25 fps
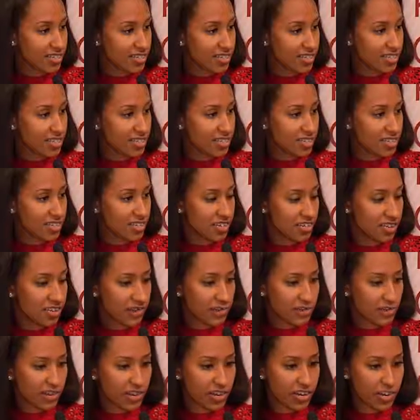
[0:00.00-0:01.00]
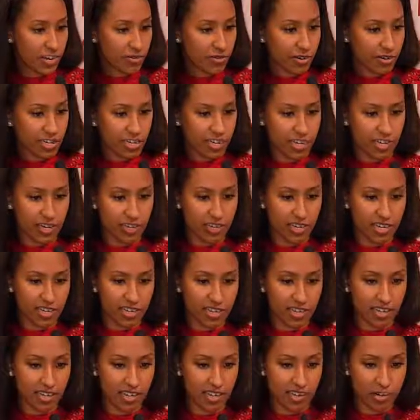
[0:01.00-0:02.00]
And it's, you know, when
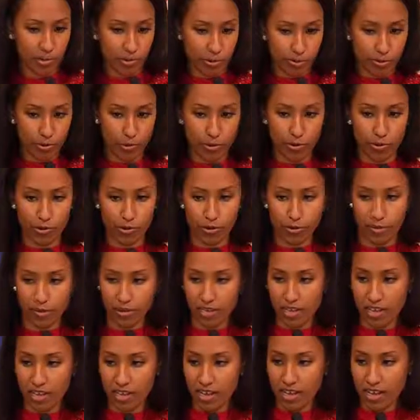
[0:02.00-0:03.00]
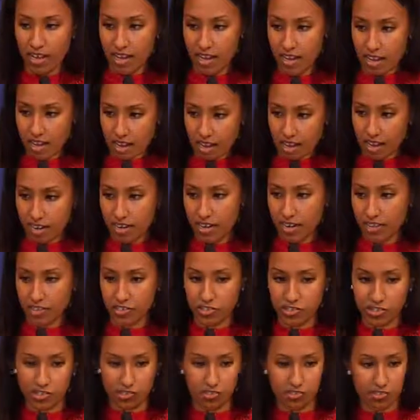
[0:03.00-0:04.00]
hearing Uncle Paul and Auntie
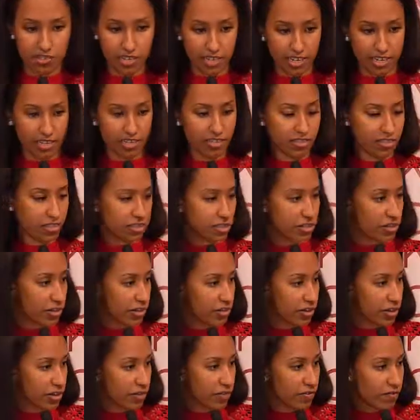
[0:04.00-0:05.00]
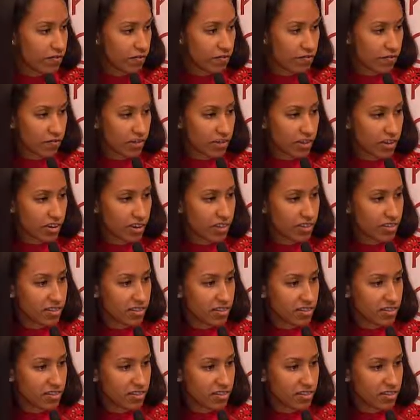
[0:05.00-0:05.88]
Jill telling the story of, you know,